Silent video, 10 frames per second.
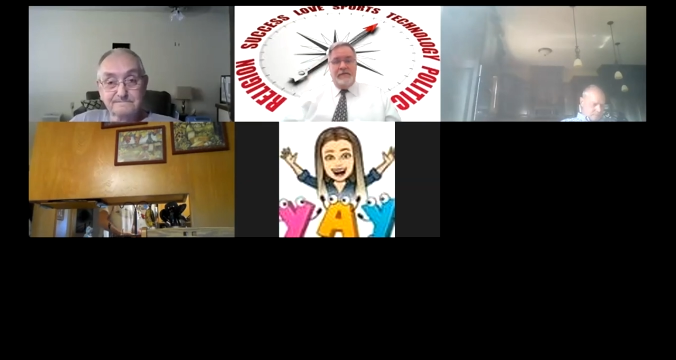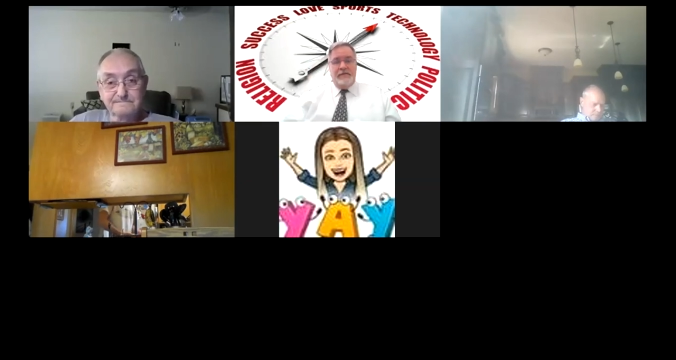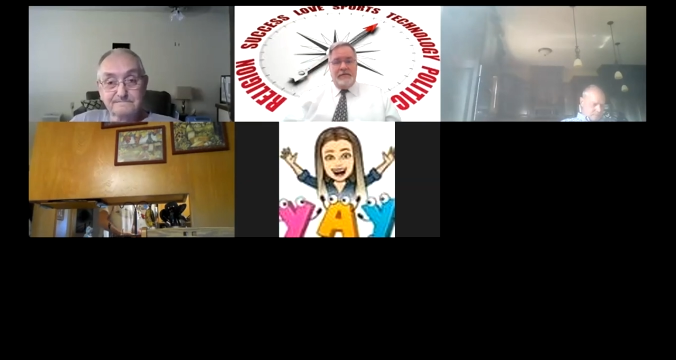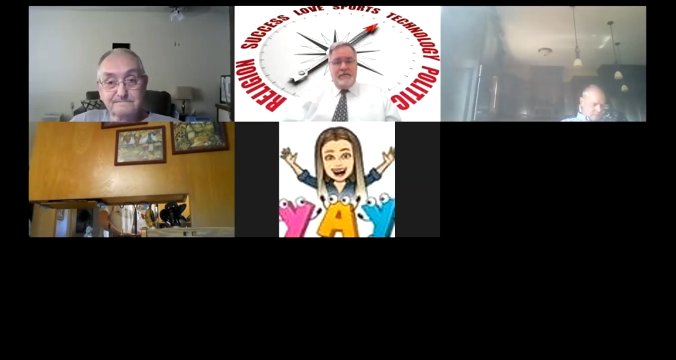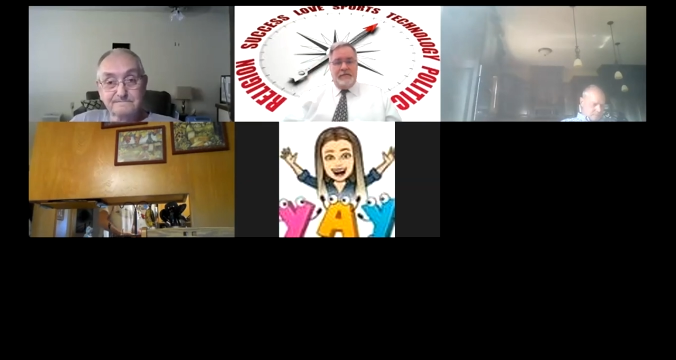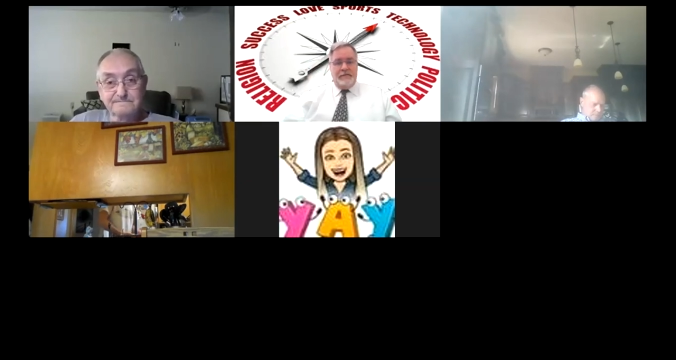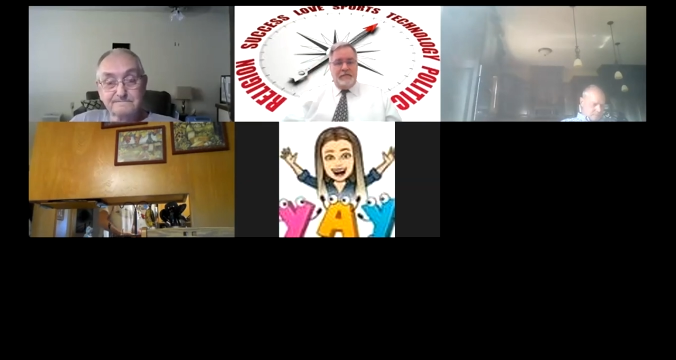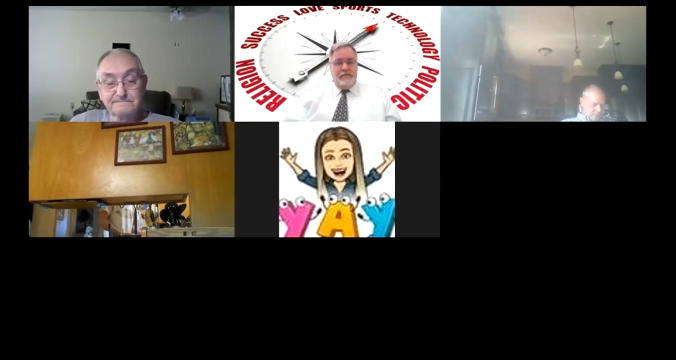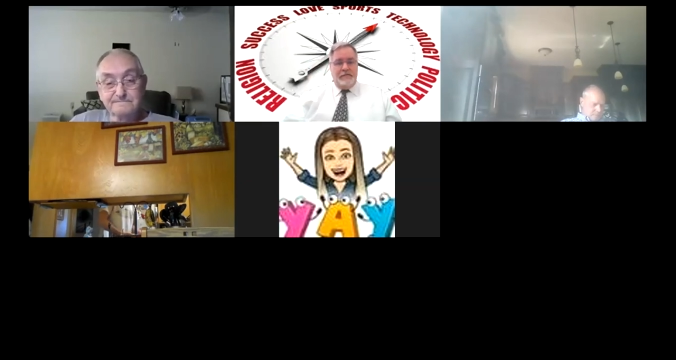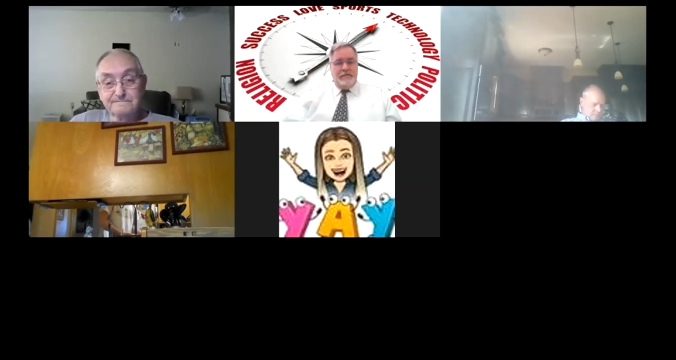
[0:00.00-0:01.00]

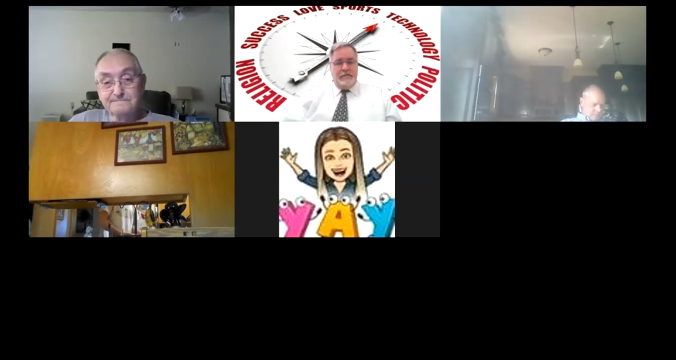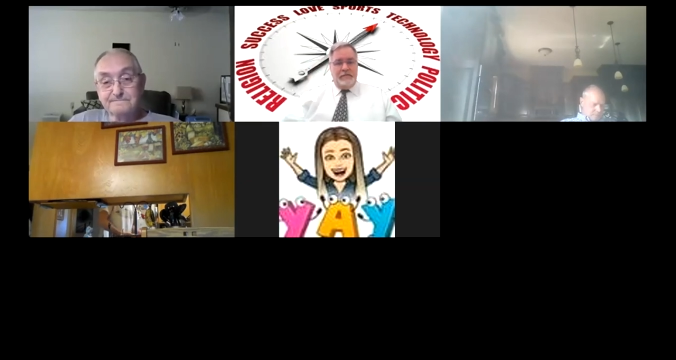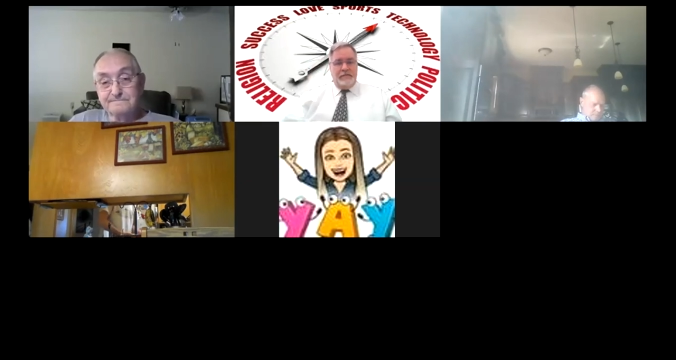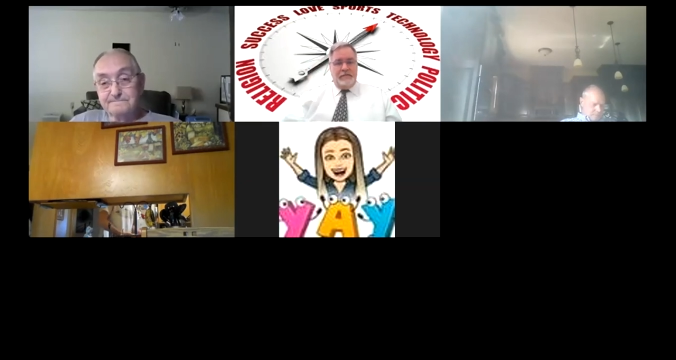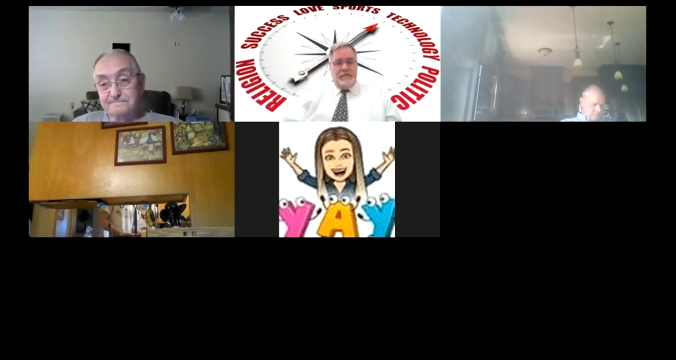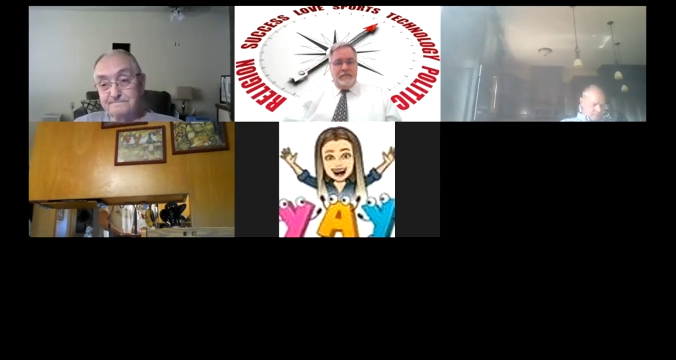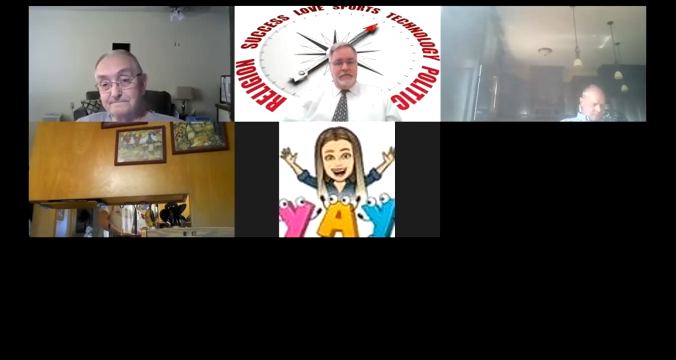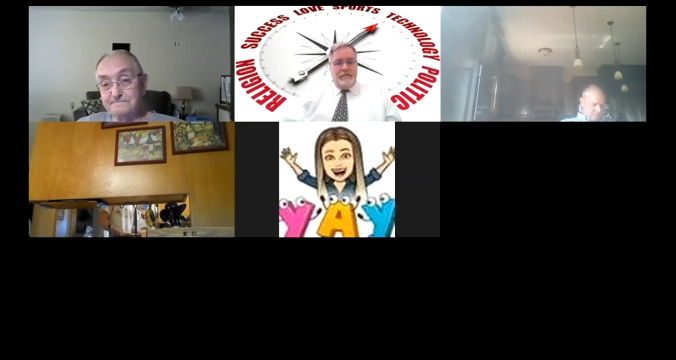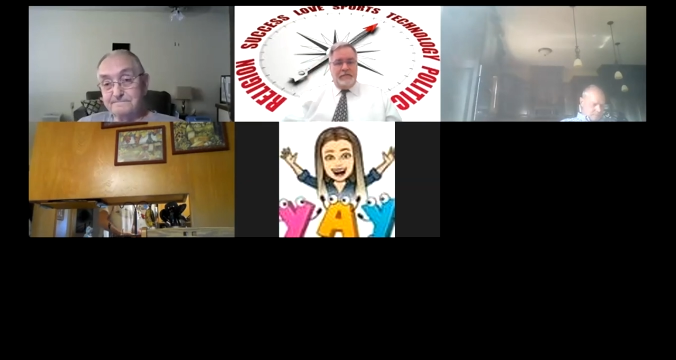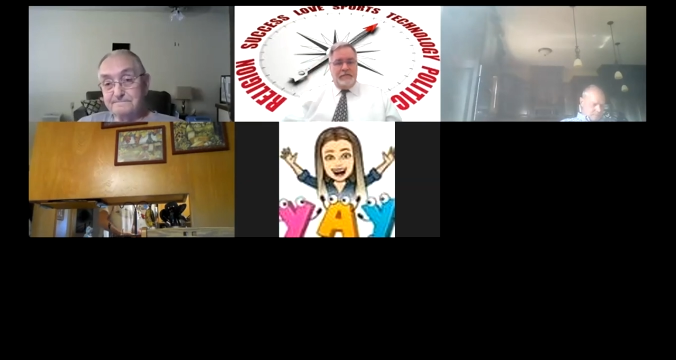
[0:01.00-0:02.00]

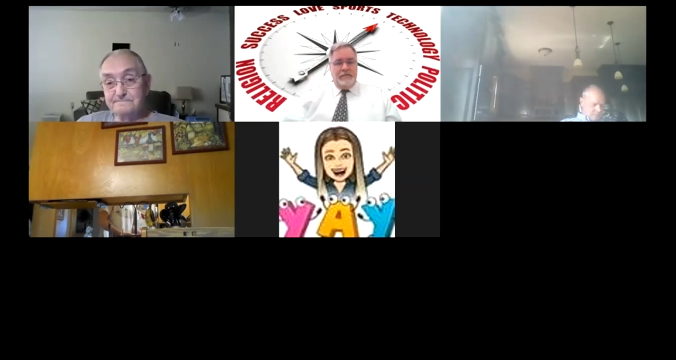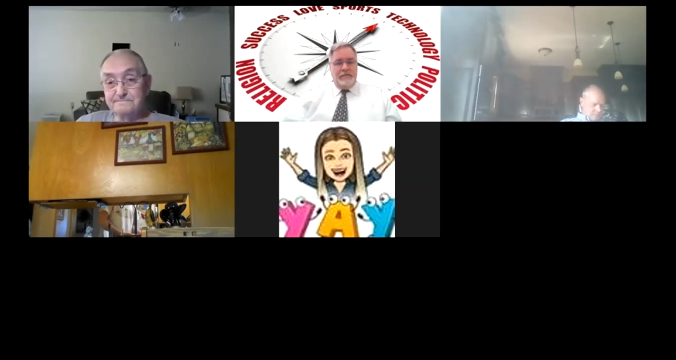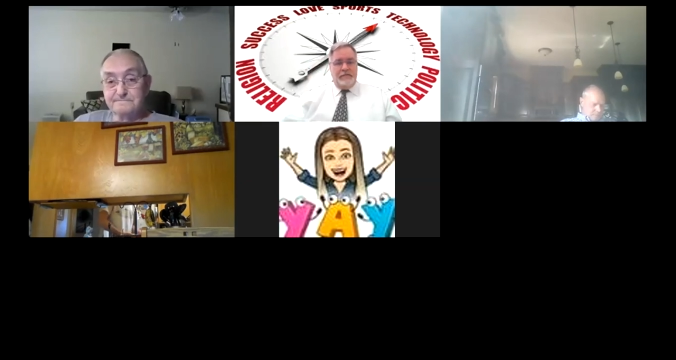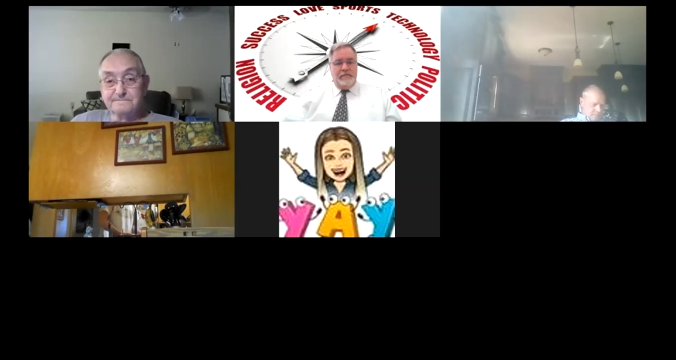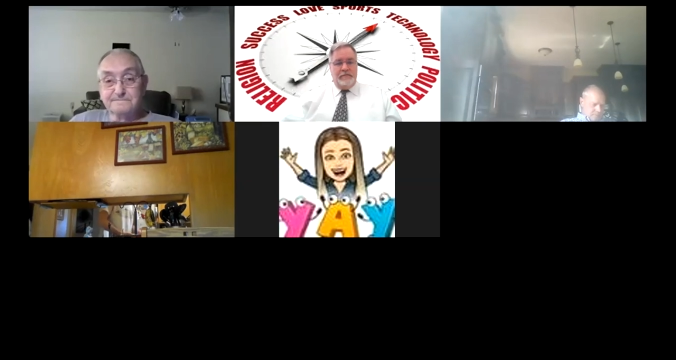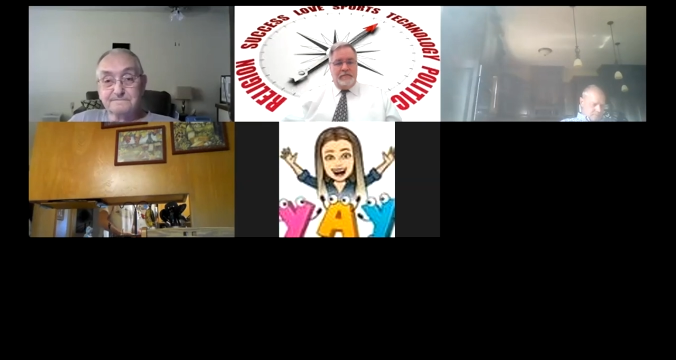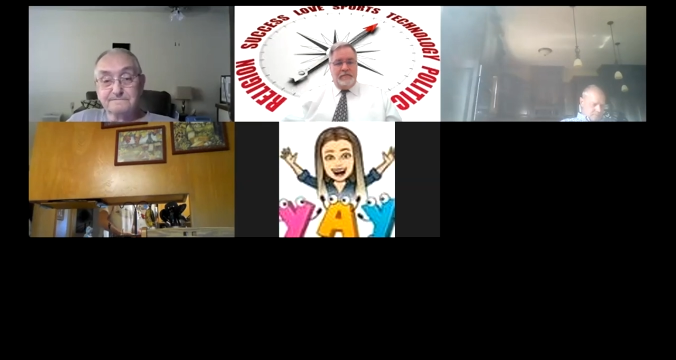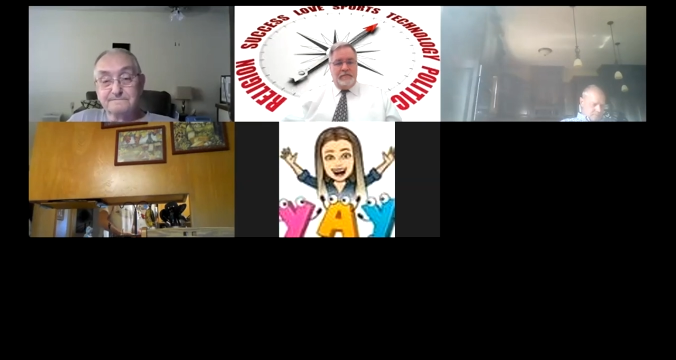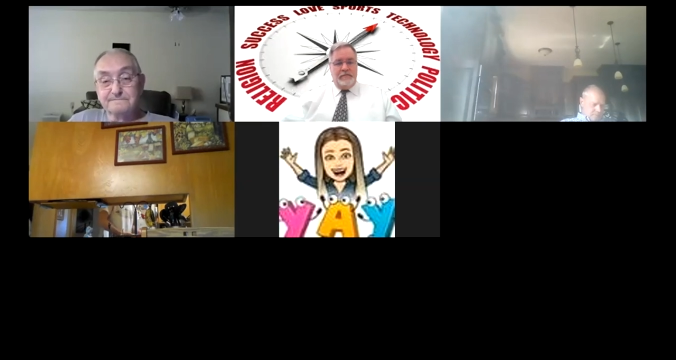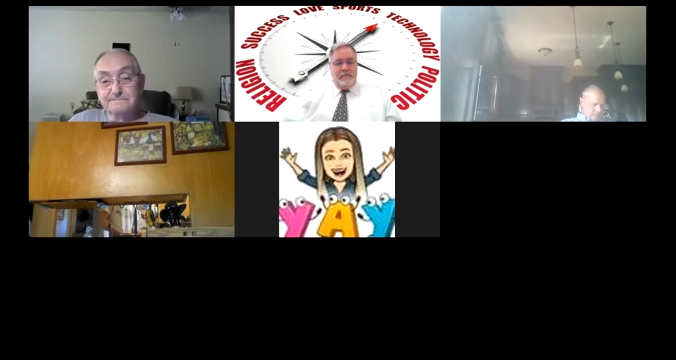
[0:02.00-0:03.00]

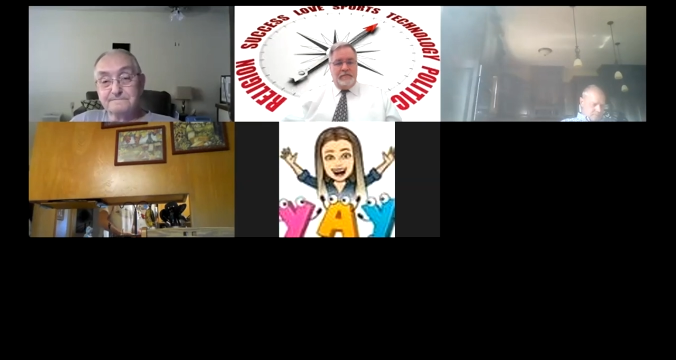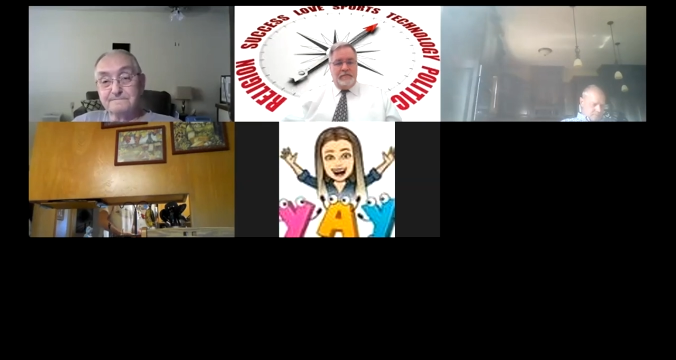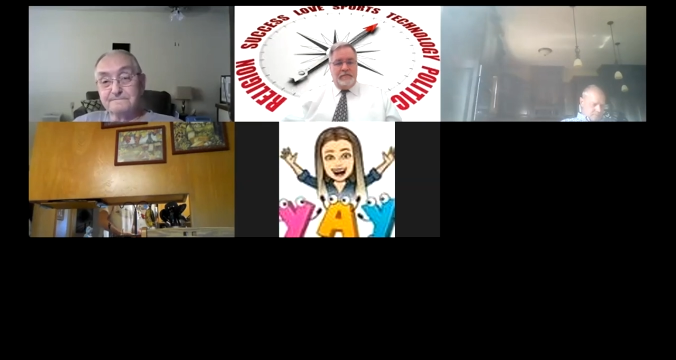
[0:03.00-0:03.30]
(no one is talking)